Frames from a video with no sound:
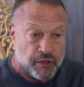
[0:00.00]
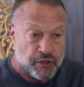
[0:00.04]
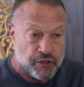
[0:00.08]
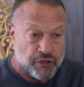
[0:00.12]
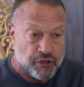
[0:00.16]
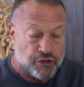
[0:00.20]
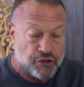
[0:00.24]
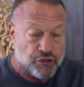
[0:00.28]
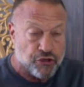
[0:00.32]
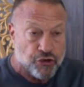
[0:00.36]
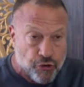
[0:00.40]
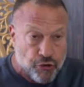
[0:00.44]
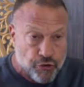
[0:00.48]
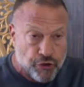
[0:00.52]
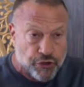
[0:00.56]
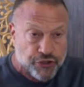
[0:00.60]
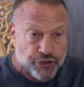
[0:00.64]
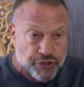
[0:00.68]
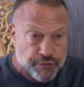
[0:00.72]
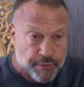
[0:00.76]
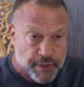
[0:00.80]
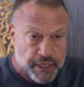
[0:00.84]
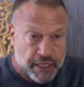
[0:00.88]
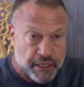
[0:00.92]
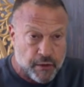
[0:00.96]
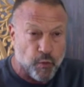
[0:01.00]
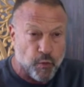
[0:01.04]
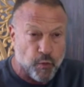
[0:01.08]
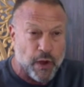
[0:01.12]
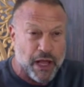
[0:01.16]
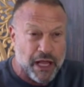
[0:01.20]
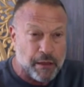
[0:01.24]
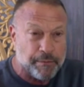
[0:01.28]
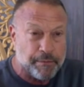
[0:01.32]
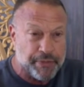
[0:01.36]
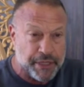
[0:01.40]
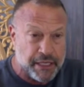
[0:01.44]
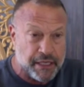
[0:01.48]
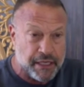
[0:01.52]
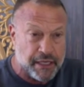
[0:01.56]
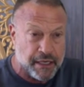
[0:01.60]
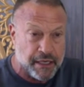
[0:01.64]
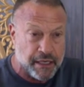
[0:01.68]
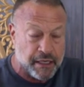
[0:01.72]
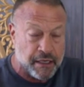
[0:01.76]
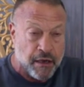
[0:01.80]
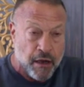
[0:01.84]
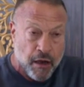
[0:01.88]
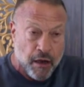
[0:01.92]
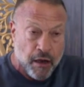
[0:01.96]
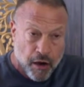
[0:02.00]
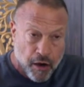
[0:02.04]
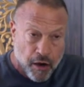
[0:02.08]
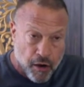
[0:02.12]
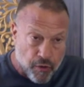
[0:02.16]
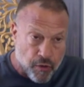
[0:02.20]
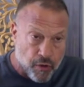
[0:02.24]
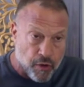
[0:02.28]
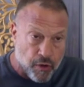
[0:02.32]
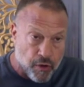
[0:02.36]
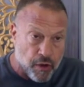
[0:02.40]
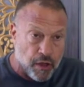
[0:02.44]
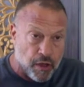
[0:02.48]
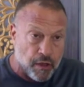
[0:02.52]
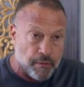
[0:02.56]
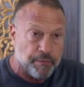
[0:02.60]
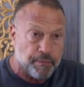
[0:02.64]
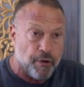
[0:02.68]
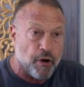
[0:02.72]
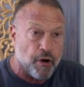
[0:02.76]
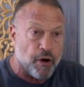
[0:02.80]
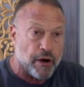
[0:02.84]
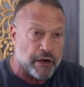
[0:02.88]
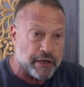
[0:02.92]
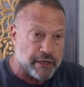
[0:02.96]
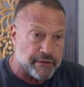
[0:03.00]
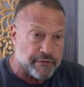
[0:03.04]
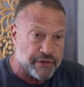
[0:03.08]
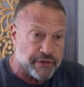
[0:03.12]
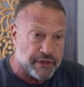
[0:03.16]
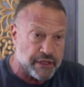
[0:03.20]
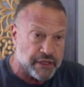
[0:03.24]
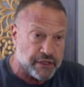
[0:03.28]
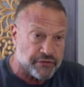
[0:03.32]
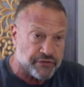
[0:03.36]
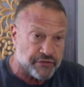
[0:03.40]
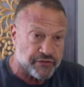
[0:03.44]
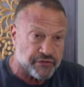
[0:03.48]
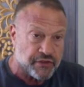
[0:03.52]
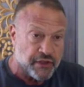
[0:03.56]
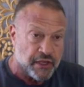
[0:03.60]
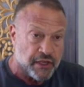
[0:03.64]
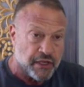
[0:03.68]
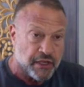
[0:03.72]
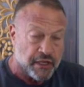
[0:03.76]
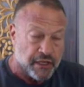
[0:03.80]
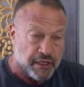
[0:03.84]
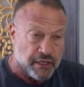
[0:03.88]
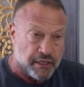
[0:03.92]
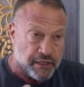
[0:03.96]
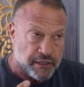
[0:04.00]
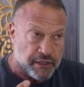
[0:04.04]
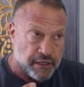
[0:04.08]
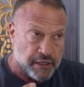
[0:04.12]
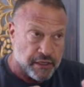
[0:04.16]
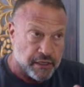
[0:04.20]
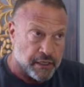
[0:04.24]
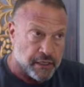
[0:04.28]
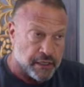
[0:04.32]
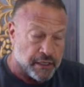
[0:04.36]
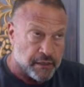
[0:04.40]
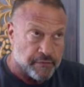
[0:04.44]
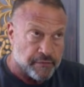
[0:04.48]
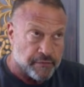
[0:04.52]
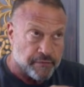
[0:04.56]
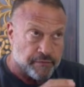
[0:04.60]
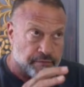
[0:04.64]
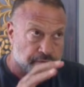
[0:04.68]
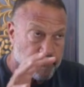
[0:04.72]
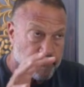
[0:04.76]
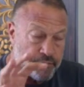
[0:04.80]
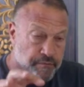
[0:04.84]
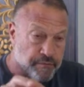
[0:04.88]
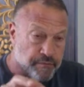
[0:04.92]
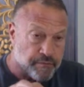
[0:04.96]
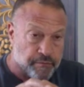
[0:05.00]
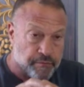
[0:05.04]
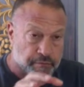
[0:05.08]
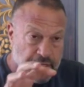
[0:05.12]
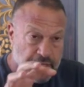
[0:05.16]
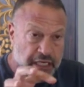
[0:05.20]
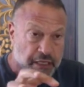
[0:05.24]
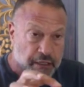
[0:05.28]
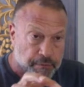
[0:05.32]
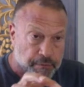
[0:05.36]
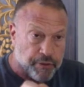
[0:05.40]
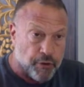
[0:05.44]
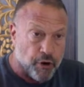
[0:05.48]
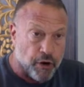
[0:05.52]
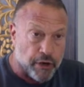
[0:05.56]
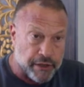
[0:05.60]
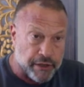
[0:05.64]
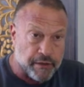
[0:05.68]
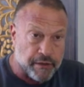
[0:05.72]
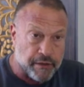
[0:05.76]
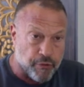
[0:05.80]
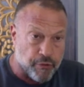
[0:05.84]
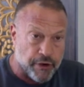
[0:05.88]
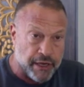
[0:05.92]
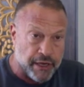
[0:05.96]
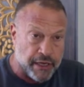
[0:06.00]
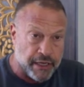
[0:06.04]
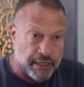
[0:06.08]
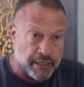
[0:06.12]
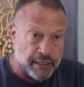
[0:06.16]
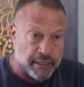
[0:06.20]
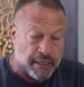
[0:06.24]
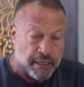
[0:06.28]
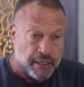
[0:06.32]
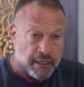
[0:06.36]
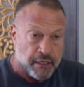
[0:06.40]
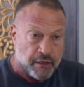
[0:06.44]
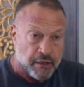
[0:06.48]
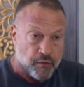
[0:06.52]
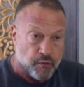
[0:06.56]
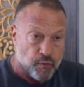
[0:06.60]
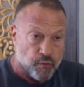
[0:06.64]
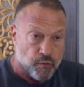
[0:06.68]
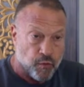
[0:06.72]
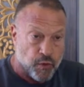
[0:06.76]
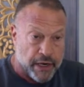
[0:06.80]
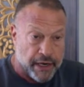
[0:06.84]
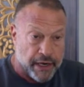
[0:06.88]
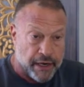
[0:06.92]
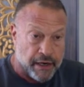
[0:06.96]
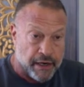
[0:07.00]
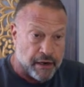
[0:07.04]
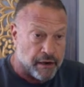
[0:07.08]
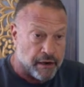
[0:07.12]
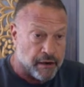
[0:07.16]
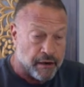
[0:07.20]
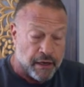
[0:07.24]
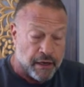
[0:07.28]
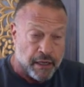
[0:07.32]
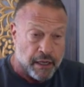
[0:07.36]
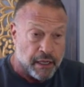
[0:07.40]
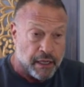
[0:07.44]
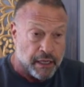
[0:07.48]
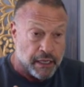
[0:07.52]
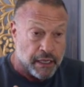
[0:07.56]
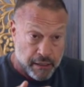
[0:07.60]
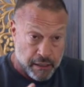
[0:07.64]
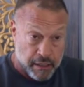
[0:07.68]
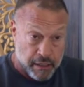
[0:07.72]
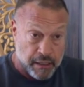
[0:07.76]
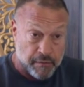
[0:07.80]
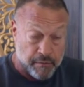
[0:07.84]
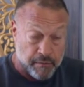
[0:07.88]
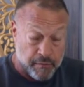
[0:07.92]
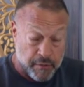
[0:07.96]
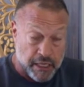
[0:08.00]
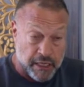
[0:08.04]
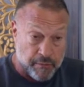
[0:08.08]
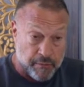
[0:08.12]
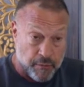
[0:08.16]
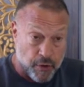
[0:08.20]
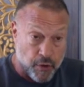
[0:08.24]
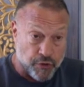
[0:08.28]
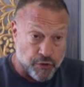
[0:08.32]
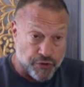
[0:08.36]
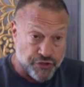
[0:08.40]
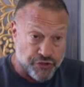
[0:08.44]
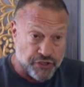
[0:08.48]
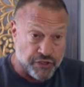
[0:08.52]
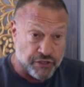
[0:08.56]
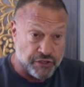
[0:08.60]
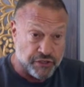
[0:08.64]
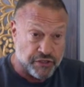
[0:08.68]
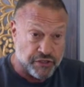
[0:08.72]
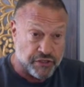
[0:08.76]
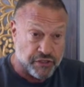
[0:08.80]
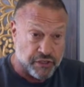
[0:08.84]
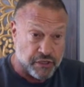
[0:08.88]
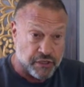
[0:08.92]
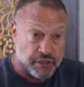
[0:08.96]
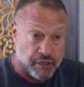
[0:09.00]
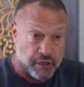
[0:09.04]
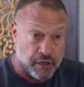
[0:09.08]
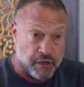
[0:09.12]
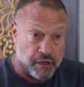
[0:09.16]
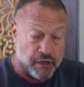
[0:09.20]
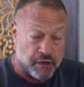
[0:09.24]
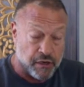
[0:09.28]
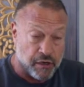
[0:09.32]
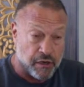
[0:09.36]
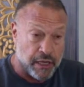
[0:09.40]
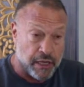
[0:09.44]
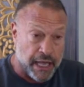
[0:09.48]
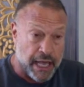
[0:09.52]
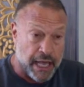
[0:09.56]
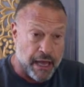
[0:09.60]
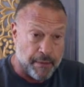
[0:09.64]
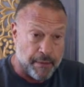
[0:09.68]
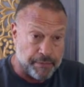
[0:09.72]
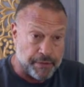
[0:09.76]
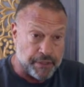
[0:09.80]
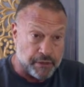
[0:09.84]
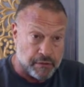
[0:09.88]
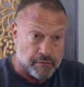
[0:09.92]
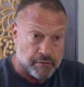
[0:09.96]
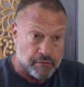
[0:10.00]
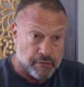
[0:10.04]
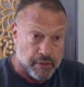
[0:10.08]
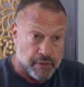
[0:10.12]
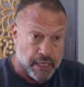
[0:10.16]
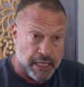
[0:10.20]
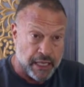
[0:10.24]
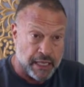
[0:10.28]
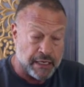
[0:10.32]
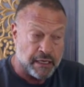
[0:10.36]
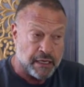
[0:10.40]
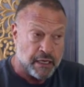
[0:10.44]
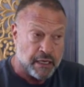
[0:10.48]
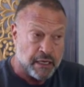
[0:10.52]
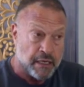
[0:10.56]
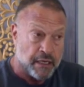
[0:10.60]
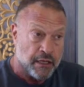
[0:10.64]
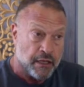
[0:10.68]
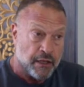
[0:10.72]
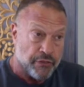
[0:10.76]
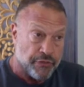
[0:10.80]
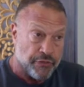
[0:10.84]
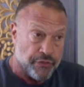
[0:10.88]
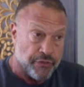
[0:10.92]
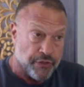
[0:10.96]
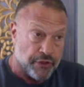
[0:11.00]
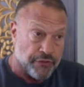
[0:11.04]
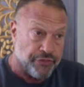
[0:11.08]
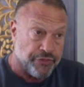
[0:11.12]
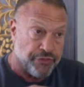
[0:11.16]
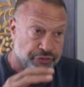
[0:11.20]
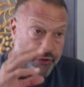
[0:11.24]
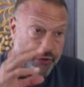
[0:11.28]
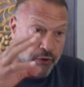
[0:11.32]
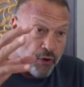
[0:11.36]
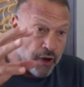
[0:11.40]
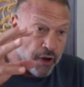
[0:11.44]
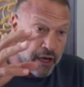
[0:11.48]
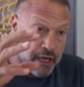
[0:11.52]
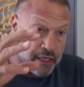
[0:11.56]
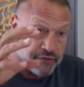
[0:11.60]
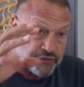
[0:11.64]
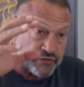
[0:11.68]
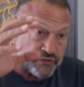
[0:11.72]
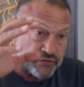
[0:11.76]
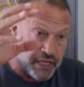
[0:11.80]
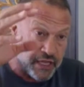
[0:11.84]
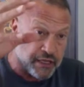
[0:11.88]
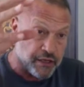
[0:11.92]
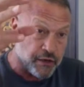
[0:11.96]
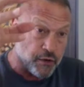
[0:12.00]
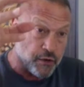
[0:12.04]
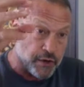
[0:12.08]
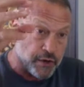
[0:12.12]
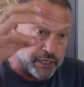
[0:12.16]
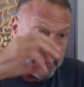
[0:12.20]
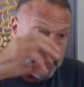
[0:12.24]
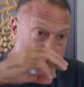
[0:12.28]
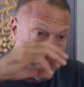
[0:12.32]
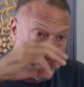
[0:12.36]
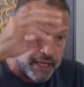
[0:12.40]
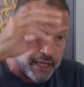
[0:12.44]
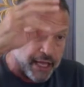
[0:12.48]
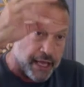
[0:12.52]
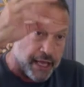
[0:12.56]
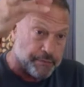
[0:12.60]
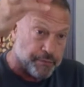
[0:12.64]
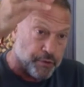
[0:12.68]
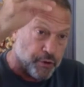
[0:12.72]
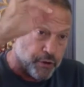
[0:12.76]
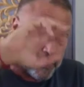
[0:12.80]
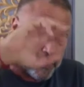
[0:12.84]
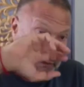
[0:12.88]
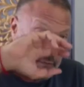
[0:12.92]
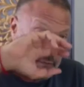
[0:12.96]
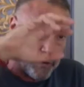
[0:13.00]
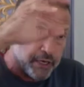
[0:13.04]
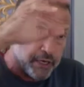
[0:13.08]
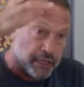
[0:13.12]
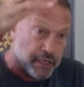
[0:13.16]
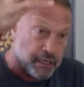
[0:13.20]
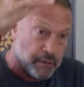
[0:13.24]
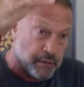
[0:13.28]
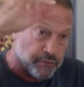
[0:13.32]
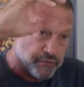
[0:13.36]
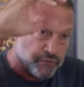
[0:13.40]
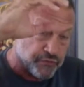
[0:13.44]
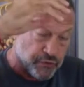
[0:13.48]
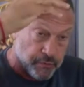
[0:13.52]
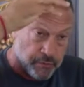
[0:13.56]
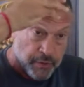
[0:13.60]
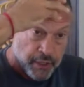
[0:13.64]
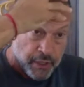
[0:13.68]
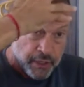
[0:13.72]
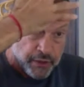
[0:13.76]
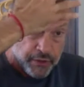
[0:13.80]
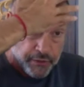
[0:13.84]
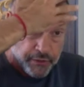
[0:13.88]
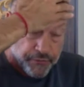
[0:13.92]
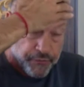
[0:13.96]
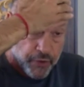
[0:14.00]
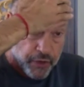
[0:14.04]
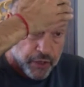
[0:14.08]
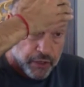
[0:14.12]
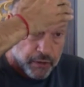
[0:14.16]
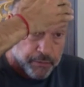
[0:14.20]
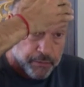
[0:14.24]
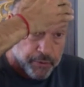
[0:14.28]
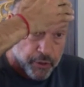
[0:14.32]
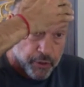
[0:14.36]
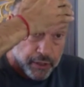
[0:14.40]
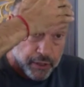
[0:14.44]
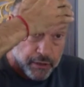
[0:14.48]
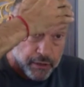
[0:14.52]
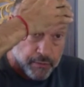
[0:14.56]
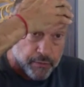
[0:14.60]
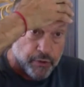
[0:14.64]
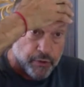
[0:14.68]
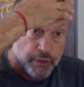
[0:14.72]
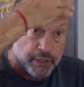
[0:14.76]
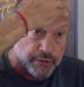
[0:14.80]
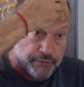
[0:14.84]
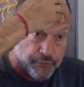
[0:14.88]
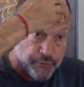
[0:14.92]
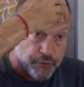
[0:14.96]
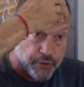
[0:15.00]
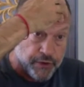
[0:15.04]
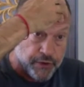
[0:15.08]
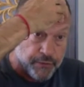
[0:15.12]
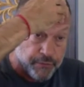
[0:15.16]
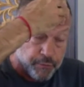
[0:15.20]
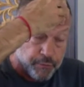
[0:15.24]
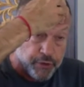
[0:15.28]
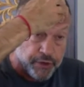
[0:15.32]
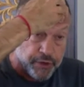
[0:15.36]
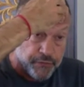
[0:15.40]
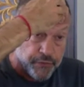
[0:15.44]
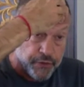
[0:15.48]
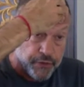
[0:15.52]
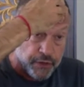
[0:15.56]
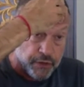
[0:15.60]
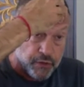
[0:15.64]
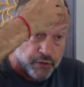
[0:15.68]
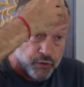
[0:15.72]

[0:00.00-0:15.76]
nourishment and well-being are all part of this middle part of the brain where emotions happen. And the thoughts that go into that part of the brain comes from the frontal part of the brain, the prefrontal